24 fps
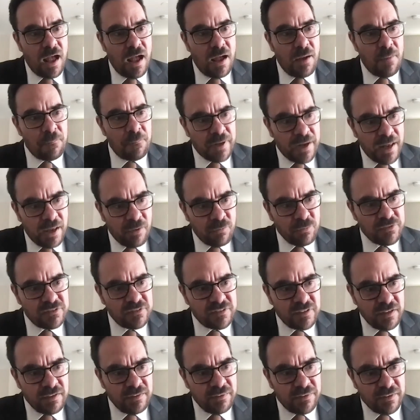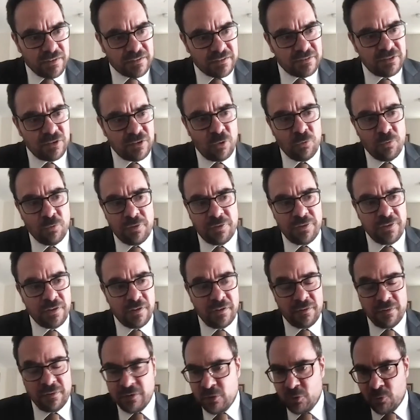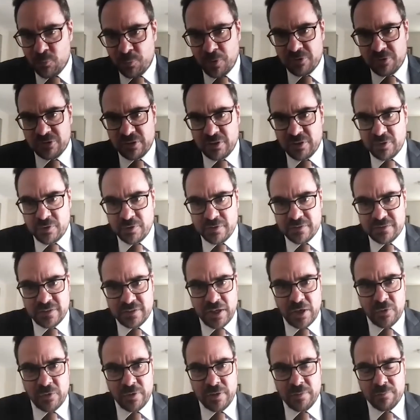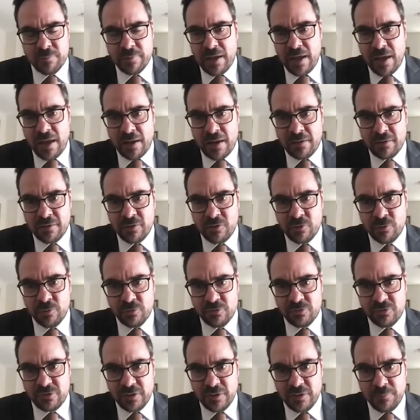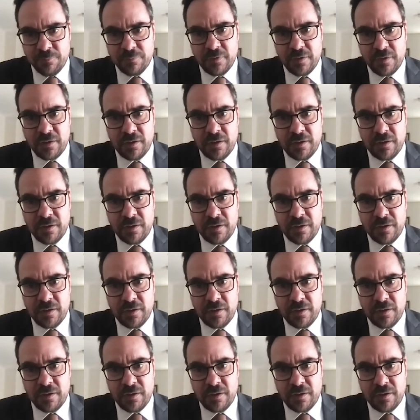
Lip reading: But I would say this. So the new prosecutor is Karim Khan QC,